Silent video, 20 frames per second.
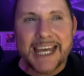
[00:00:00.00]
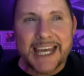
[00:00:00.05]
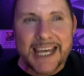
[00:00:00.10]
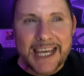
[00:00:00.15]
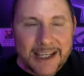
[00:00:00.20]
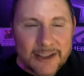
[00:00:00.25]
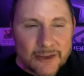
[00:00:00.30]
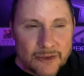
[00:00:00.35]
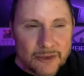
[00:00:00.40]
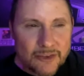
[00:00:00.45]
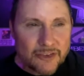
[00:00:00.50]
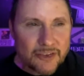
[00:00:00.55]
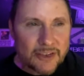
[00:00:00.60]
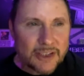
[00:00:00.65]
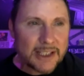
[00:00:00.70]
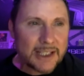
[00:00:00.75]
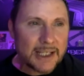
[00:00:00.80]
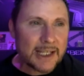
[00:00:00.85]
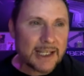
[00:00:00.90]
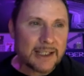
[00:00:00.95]

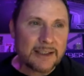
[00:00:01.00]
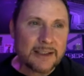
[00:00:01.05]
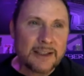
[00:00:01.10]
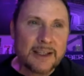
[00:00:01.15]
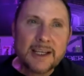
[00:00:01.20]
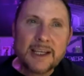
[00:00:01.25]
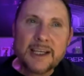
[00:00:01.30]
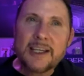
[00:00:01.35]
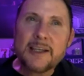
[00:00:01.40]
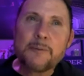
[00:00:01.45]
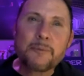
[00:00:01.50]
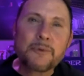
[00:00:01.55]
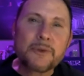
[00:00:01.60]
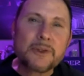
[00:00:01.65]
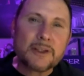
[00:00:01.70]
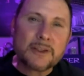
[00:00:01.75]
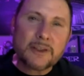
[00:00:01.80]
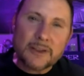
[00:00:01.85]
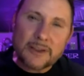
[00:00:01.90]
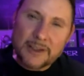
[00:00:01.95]
energy, and
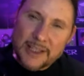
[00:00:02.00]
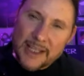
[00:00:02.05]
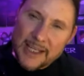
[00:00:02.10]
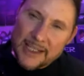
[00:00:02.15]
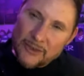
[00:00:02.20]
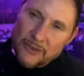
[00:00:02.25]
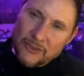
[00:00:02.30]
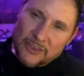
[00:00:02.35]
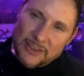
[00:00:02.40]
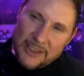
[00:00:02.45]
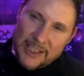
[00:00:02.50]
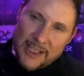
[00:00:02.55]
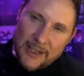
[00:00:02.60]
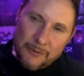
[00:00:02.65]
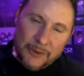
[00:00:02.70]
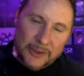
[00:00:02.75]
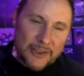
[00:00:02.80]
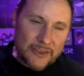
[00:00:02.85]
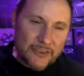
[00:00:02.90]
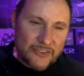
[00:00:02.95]
the energy
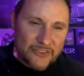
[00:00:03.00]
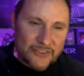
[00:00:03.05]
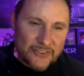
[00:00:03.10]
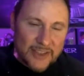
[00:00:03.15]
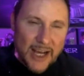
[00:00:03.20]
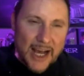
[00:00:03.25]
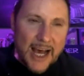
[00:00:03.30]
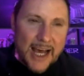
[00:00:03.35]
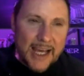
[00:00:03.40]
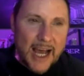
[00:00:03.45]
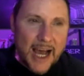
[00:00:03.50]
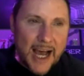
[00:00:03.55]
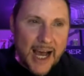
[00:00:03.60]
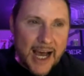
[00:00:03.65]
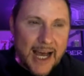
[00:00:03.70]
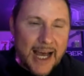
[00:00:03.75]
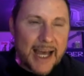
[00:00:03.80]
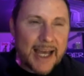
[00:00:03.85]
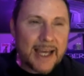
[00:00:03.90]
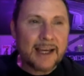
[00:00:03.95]
level is sky
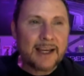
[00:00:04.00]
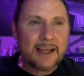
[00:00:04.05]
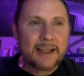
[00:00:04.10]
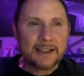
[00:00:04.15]
high